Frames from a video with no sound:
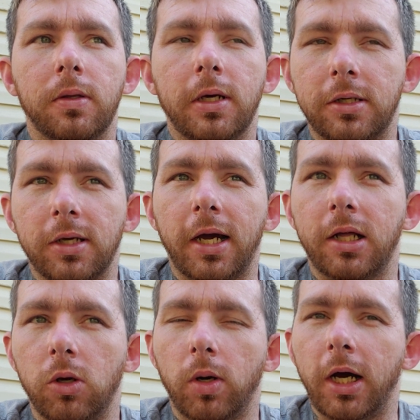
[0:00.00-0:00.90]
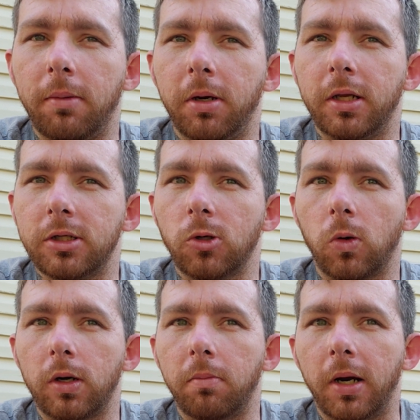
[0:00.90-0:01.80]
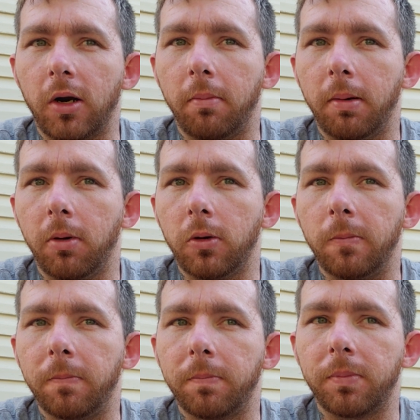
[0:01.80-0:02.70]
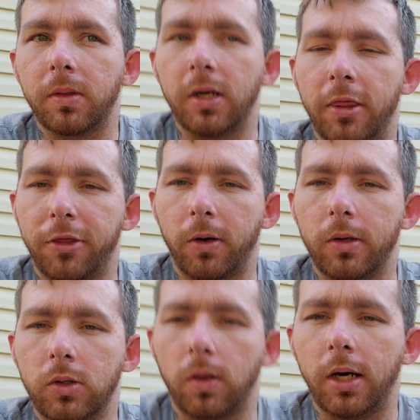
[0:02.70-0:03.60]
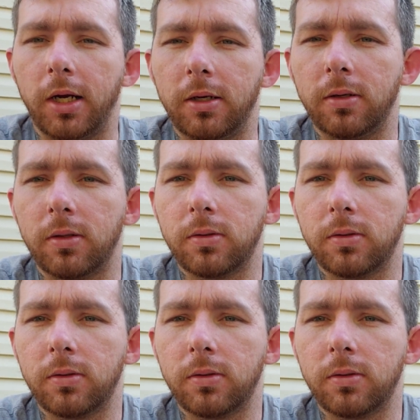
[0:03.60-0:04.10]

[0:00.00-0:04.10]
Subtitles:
exactly what happened in this story, but I remember in 3rd grade